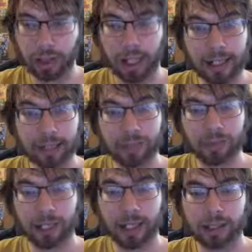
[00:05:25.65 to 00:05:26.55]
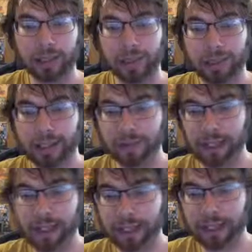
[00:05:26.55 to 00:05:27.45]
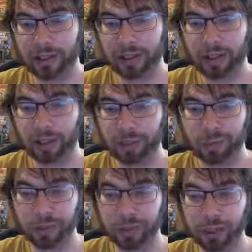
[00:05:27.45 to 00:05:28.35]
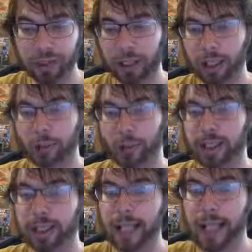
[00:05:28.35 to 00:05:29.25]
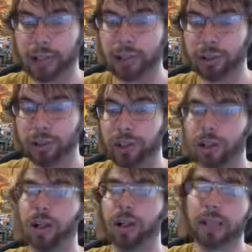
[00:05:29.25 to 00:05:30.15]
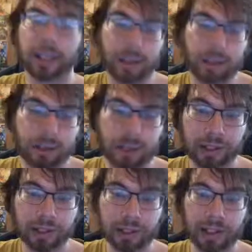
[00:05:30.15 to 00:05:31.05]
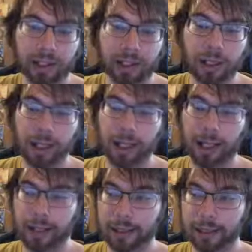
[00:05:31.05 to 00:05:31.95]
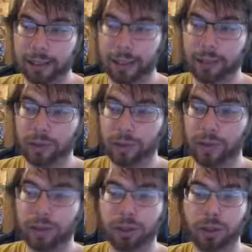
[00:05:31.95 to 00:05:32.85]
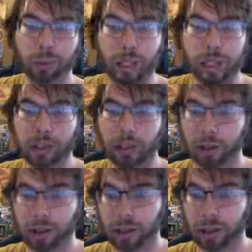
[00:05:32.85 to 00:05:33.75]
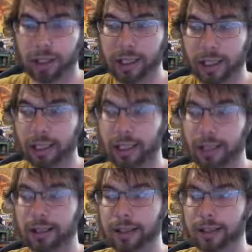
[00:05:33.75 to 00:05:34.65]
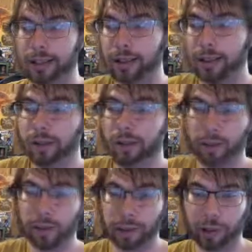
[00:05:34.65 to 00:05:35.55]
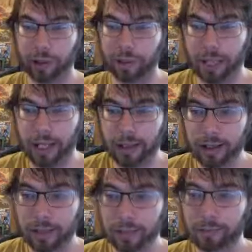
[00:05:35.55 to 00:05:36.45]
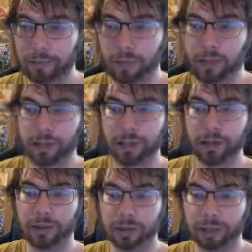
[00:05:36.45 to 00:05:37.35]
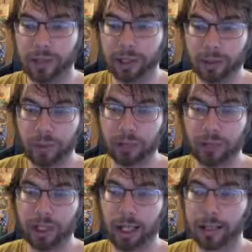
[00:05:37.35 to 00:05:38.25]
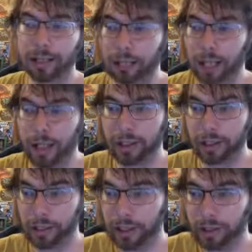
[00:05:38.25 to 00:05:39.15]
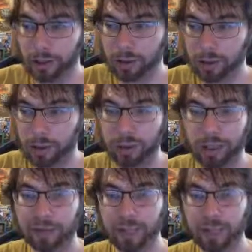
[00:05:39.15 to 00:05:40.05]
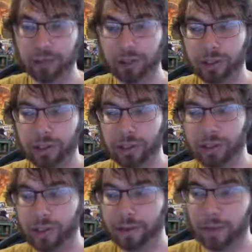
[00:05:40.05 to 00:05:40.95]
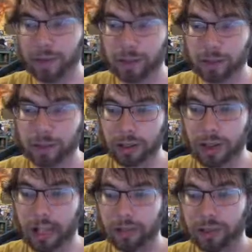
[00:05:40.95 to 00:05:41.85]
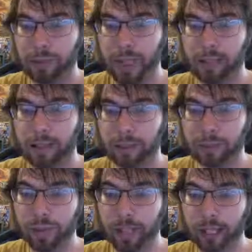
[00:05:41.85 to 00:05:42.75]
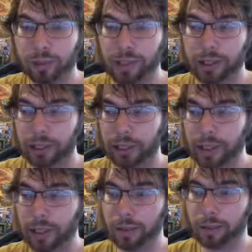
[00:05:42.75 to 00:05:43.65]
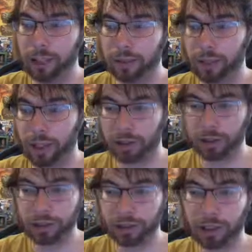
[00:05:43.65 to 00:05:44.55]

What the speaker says: Eye of Timaeus specifically lists Dark Magician. We can now search this card, and this is going to be, I think, the main way to play the Dark Magician deck, at least for our current meta, is we're going to be using Eye of Timaeus. Magician Navigation, summon them to the field. Eye of Timaeus to bring out big boss monsters.